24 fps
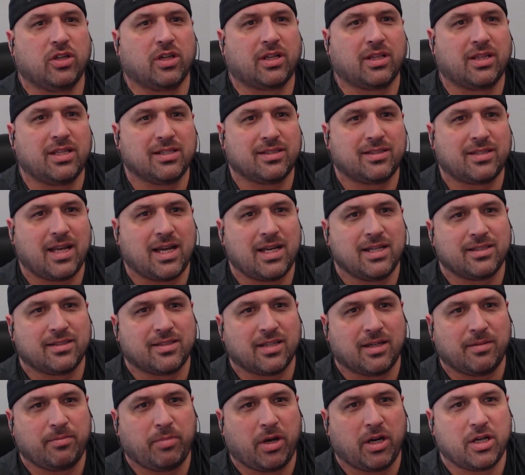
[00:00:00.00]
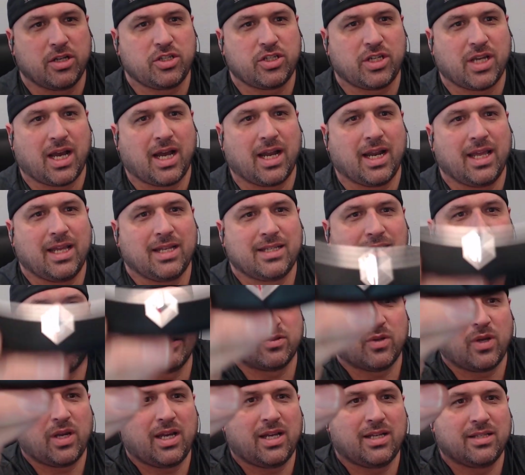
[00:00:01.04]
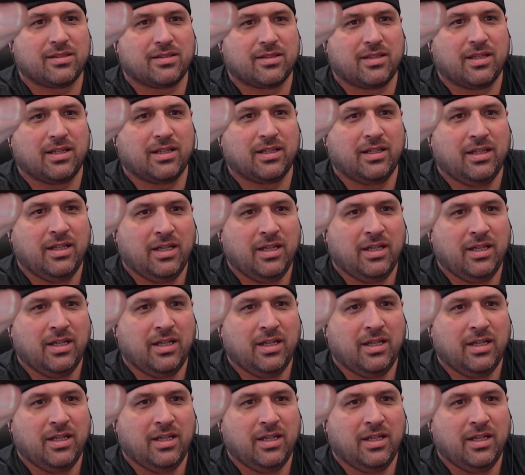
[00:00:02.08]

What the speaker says: This says Punch on it. It also has the